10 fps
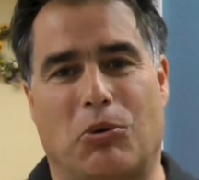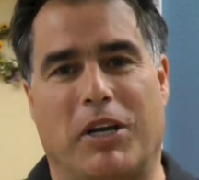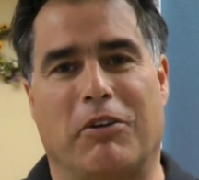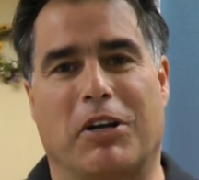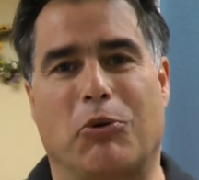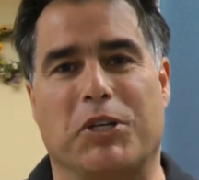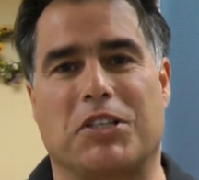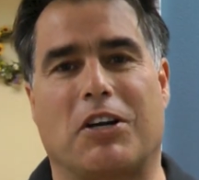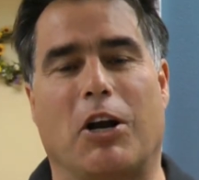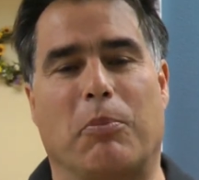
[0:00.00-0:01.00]
So here at
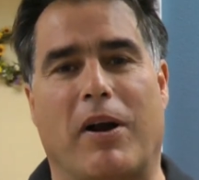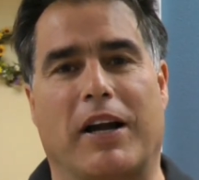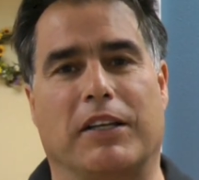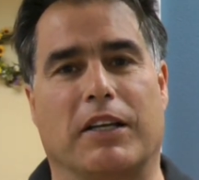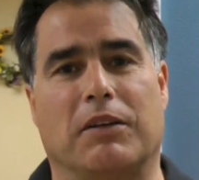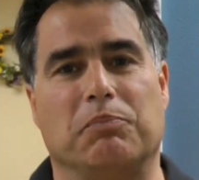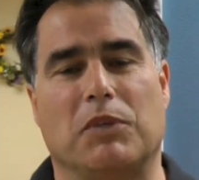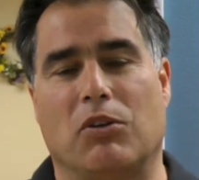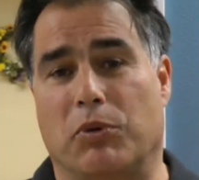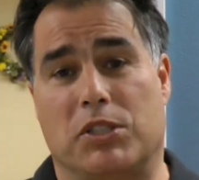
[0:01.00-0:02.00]
Cowesett Chiropractic,
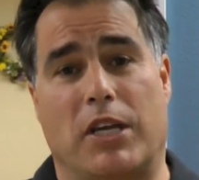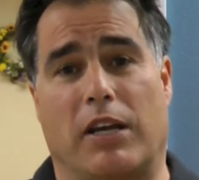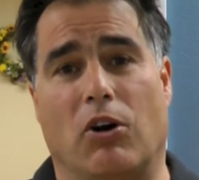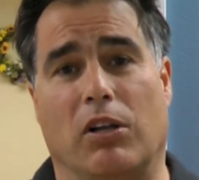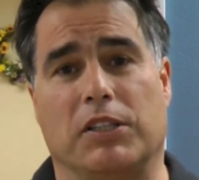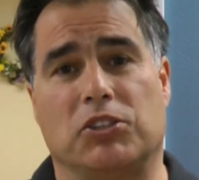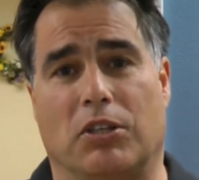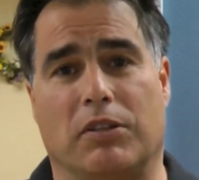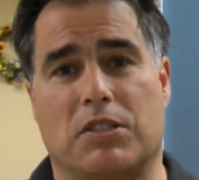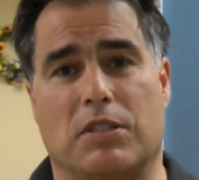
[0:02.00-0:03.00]
we take all
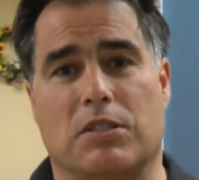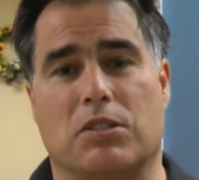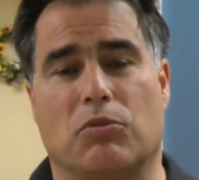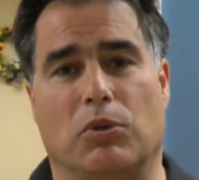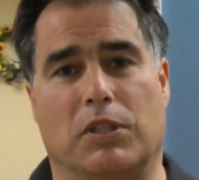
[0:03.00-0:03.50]
insurances,